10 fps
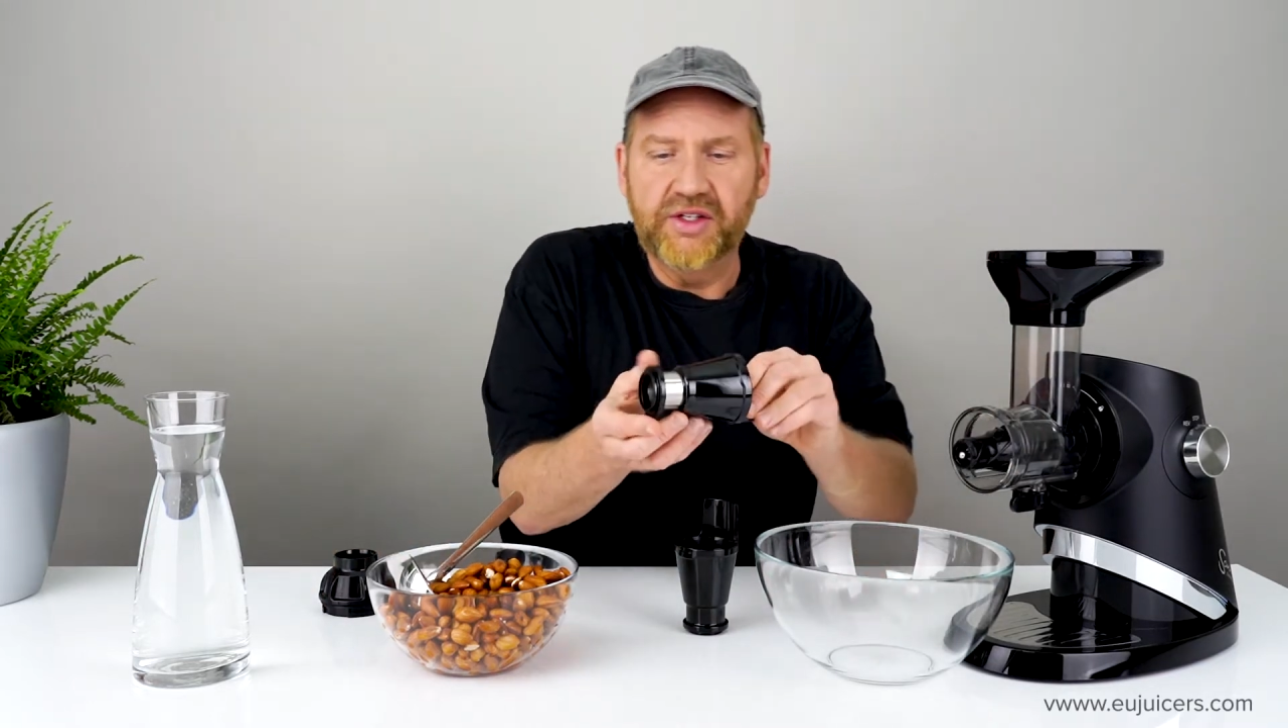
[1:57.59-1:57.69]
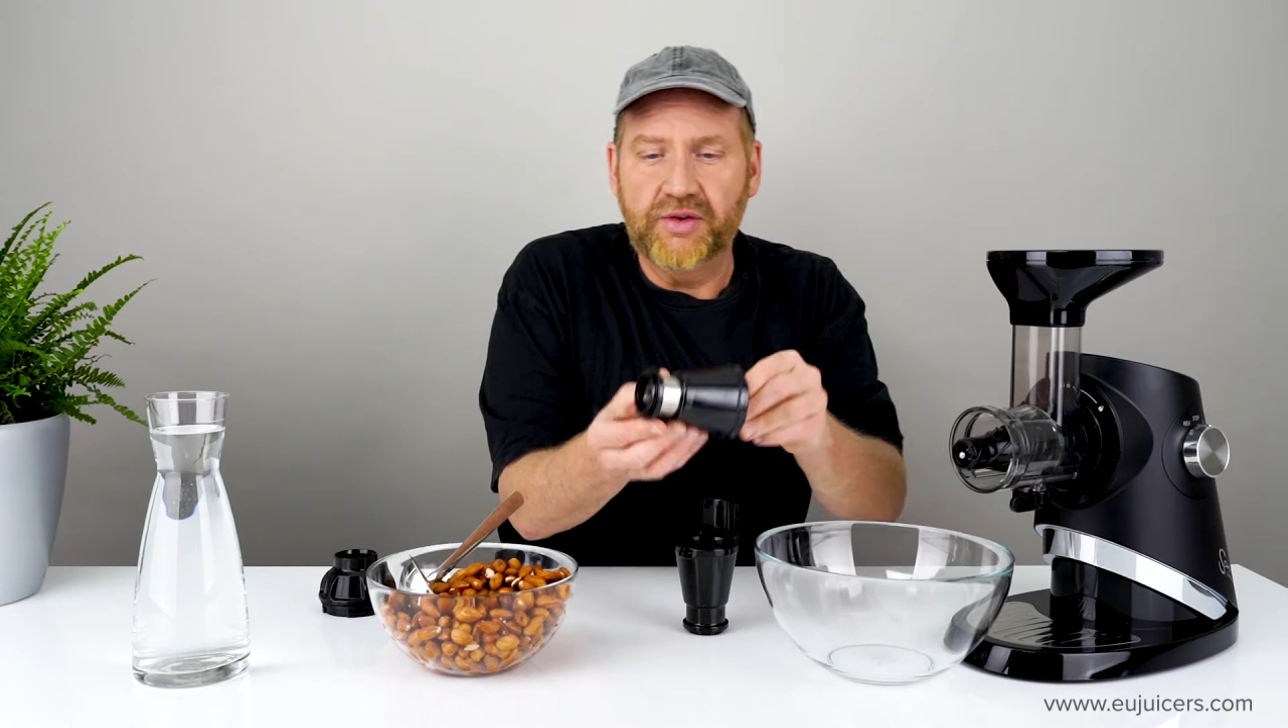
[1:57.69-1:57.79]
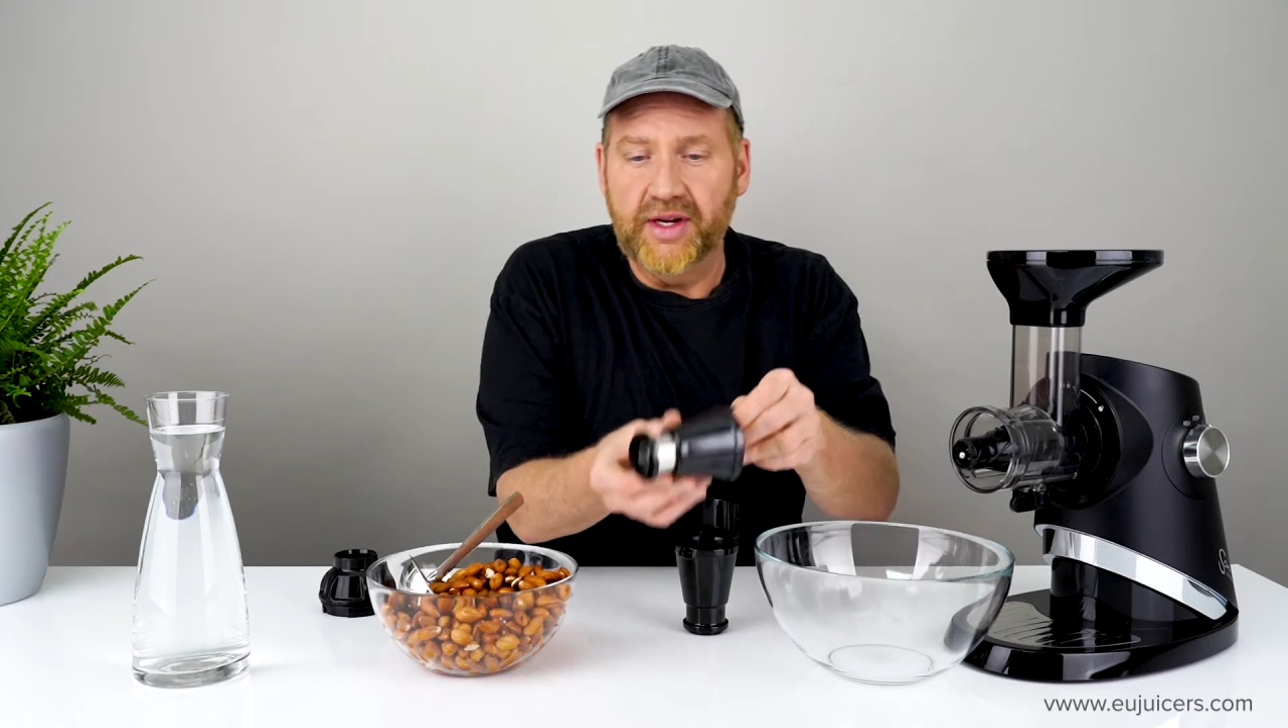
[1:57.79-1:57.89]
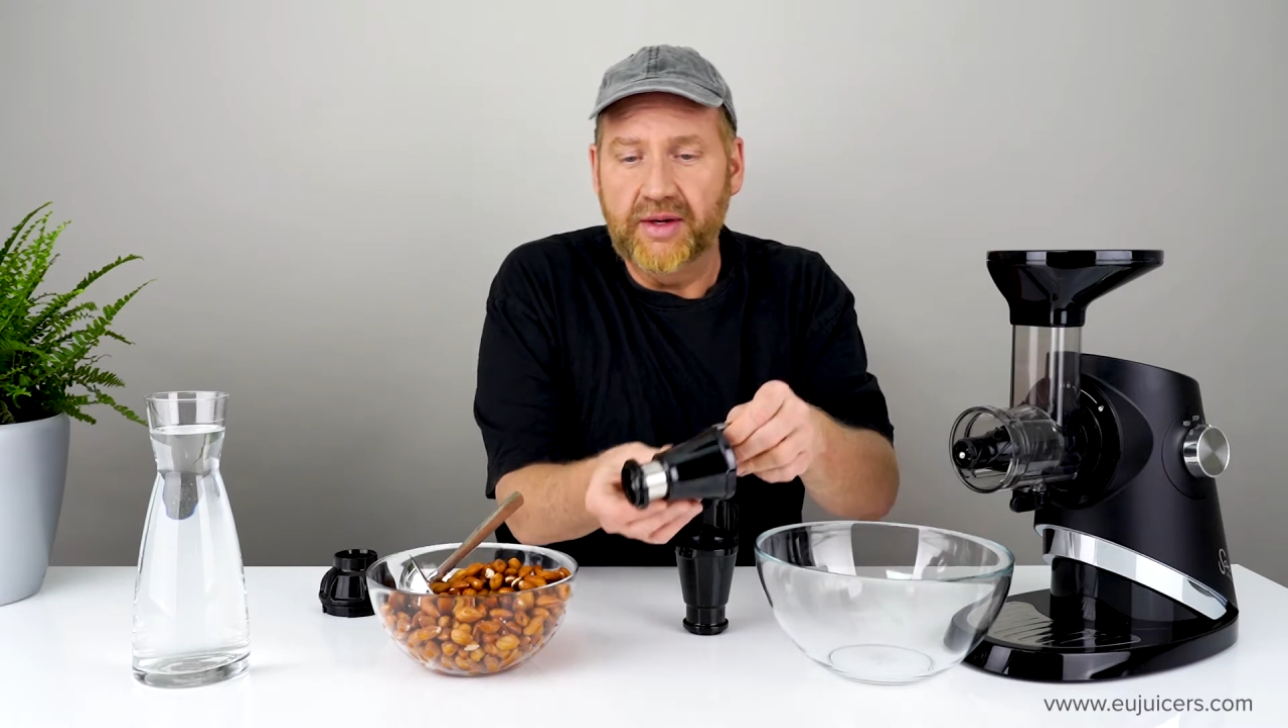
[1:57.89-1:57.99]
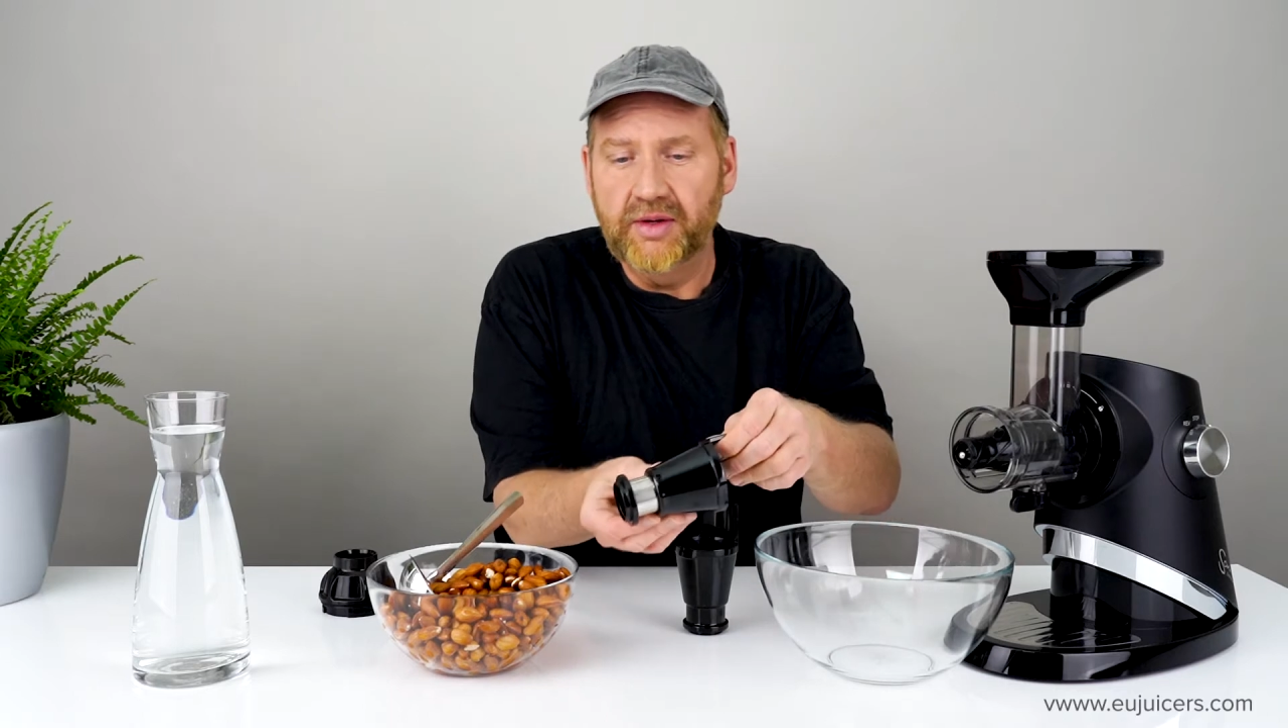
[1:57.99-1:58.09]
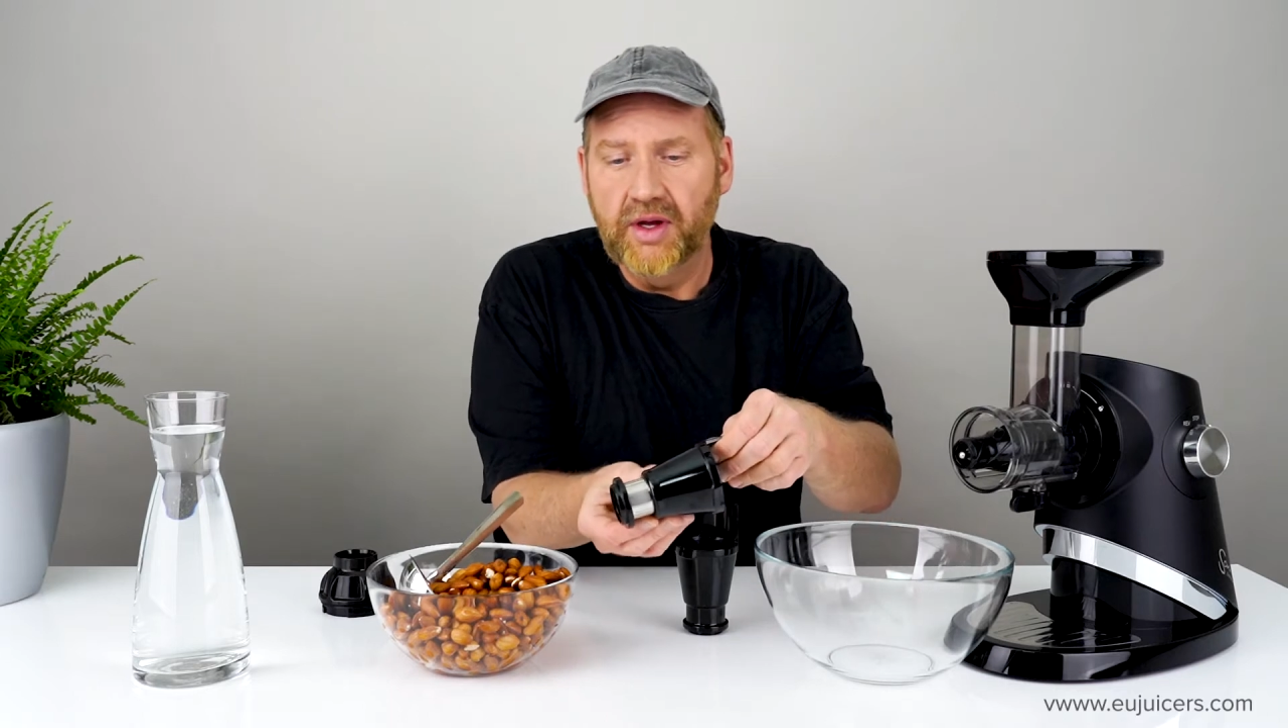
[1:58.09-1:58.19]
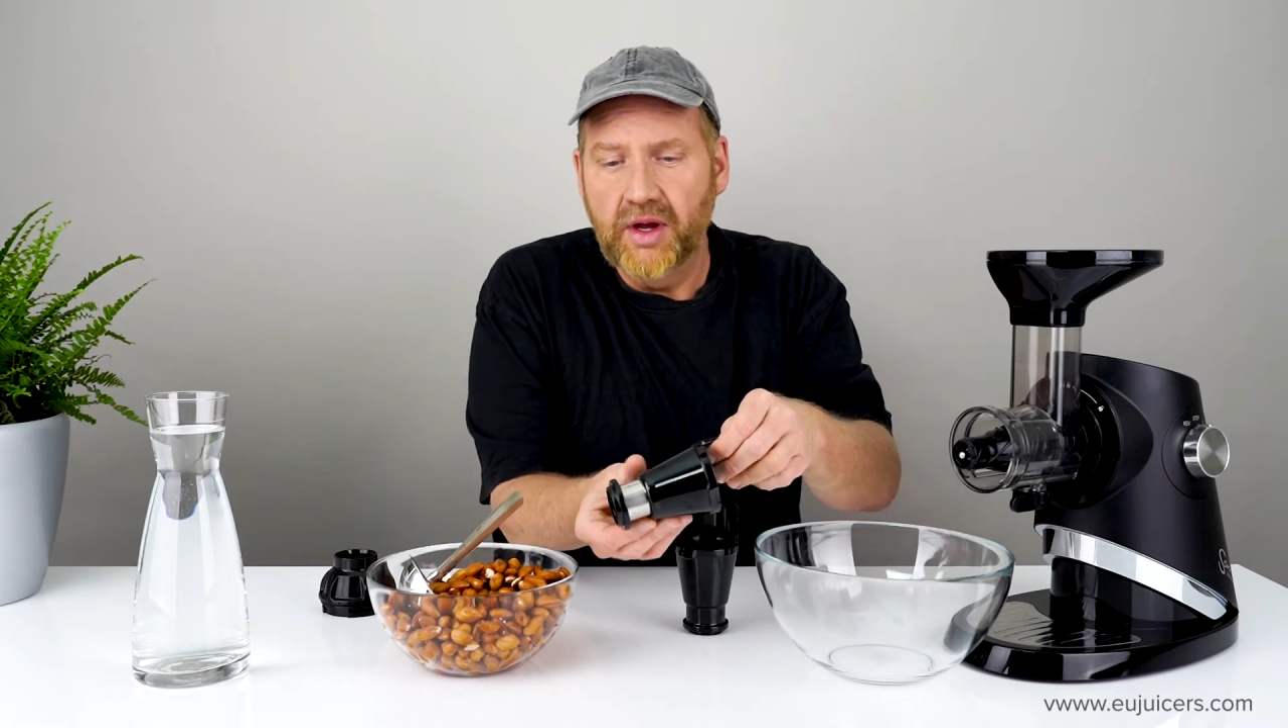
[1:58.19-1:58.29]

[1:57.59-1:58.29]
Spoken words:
screen.